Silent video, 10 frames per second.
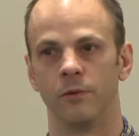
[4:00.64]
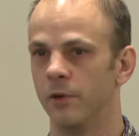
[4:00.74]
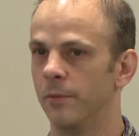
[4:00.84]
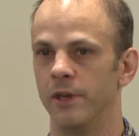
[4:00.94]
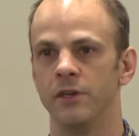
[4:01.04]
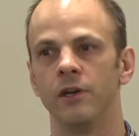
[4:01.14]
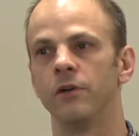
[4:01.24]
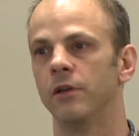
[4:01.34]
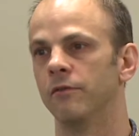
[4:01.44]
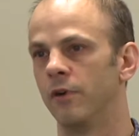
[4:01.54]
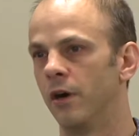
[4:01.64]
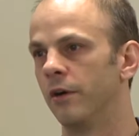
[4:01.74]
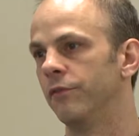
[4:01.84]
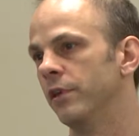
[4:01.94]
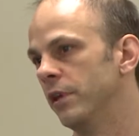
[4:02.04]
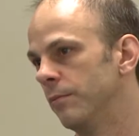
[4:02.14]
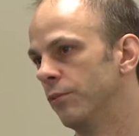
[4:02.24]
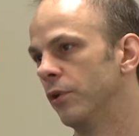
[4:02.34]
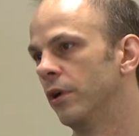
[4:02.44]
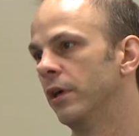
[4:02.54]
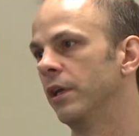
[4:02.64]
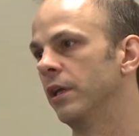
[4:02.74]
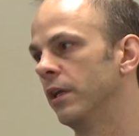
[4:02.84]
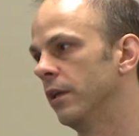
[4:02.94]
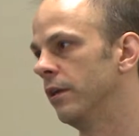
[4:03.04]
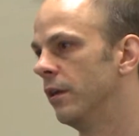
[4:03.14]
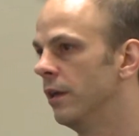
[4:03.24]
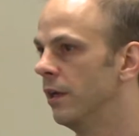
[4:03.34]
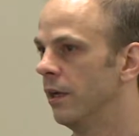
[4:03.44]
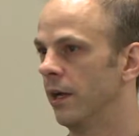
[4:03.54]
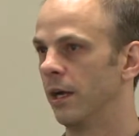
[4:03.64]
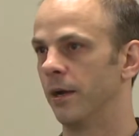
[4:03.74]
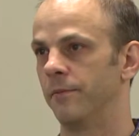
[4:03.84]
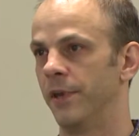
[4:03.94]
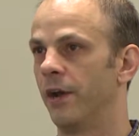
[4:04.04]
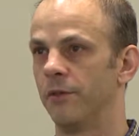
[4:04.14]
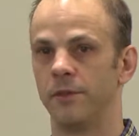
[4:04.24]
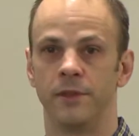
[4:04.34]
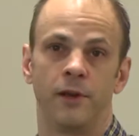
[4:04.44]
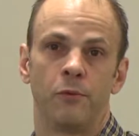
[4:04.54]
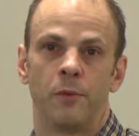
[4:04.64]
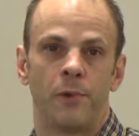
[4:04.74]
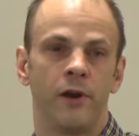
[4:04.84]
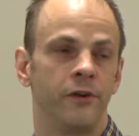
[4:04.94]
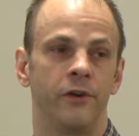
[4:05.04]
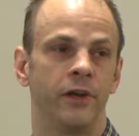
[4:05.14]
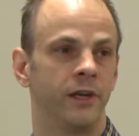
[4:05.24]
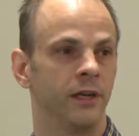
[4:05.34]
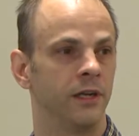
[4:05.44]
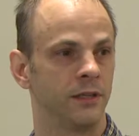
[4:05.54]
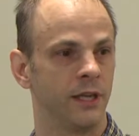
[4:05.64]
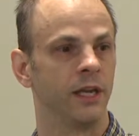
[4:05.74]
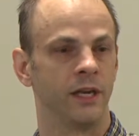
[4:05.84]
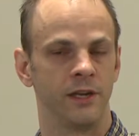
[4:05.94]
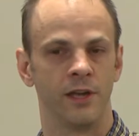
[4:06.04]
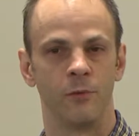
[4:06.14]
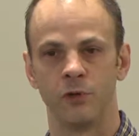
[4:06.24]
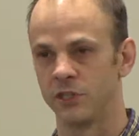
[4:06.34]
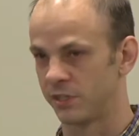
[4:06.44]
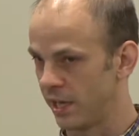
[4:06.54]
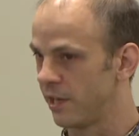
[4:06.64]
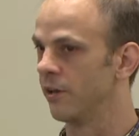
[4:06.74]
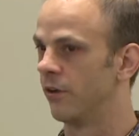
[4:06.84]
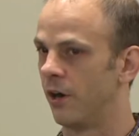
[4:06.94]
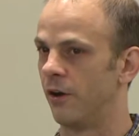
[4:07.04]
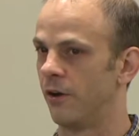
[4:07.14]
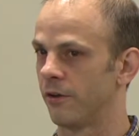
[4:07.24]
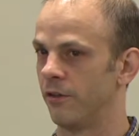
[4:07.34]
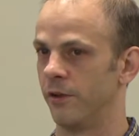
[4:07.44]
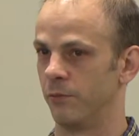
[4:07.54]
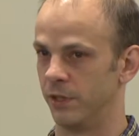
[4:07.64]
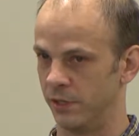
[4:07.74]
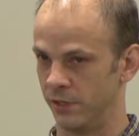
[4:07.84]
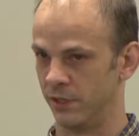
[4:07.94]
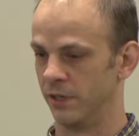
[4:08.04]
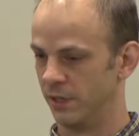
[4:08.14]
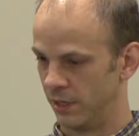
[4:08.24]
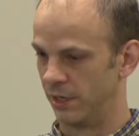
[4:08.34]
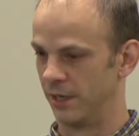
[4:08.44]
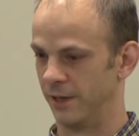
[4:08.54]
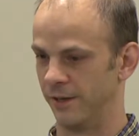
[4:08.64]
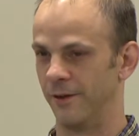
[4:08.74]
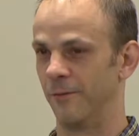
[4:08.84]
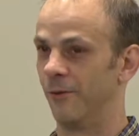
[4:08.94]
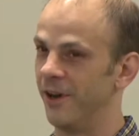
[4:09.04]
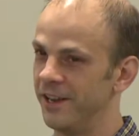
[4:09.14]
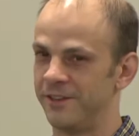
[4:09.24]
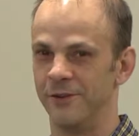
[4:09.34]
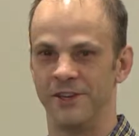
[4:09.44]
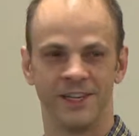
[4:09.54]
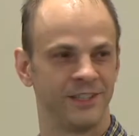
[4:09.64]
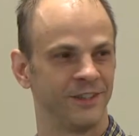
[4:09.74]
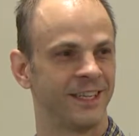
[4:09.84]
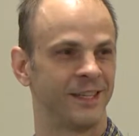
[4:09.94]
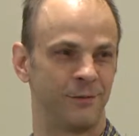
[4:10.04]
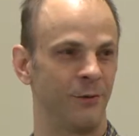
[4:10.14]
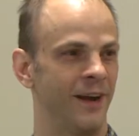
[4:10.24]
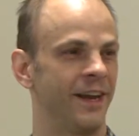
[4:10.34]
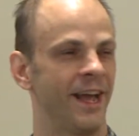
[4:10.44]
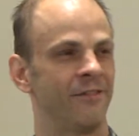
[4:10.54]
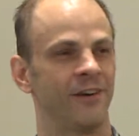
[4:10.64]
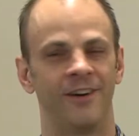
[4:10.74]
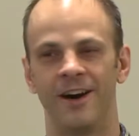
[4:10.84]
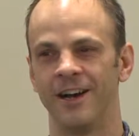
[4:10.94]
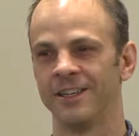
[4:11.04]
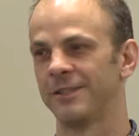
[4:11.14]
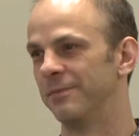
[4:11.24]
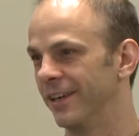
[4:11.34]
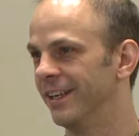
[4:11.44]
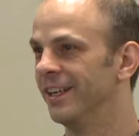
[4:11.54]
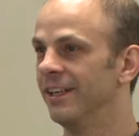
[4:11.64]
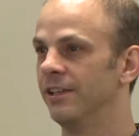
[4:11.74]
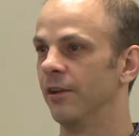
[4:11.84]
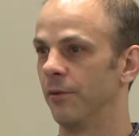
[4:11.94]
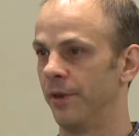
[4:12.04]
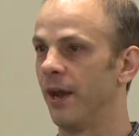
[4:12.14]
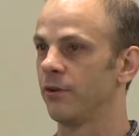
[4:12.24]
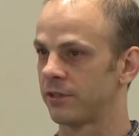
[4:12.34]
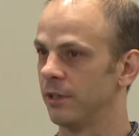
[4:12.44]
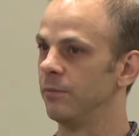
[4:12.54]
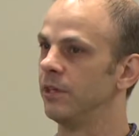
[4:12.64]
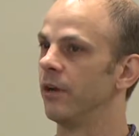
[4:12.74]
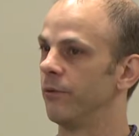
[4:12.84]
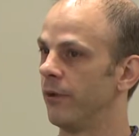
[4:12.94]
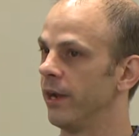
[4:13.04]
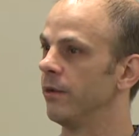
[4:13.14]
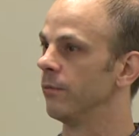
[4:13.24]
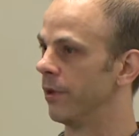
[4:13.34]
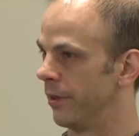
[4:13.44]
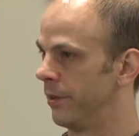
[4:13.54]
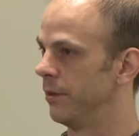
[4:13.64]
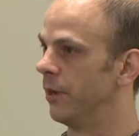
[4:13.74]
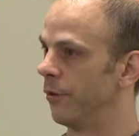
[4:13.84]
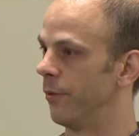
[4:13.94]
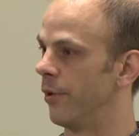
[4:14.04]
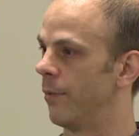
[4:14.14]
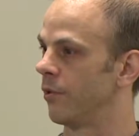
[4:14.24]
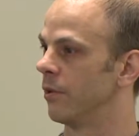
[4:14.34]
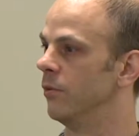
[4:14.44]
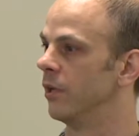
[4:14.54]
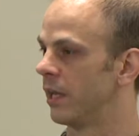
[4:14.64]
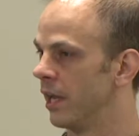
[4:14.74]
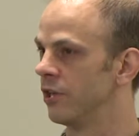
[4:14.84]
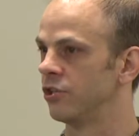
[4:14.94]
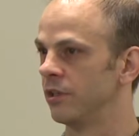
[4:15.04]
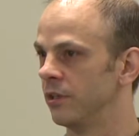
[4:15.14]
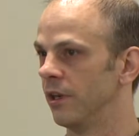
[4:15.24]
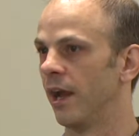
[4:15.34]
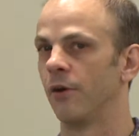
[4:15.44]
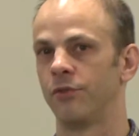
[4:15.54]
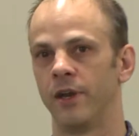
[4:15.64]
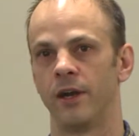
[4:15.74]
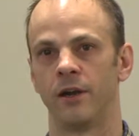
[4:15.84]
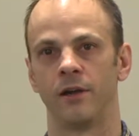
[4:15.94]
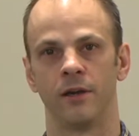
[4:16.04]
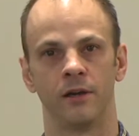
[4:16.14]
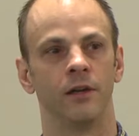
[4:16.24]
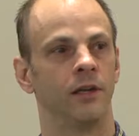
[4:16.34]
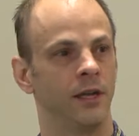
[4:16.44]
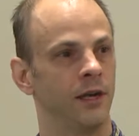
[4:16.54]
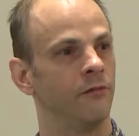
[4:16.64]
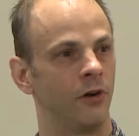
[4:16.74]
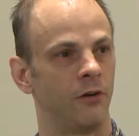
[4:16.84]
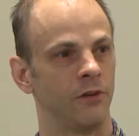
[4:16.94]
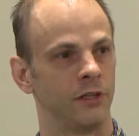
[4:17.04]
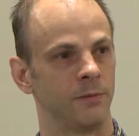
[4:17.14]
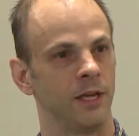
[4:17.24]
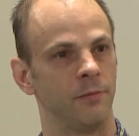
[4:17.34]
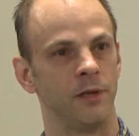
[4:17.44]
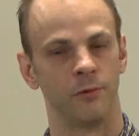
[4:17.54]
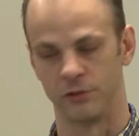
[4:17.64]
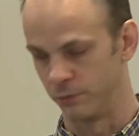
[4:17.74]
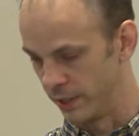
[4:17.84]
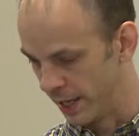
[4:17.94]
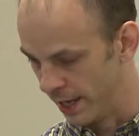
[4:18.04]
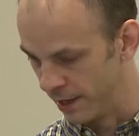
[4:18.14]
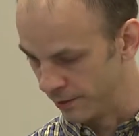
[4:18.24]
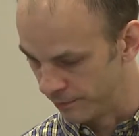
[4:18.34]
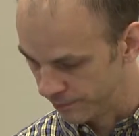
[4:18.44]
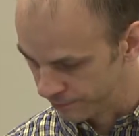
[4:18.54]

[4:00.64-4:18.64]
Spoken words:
have been nearly involved in input, and now we're partnering and getting it done, which is taking a lot longer than we wanted to initially, because we wanted to have it launched, but now it's going to be done right with the proper communication out there and involving as many people as we can.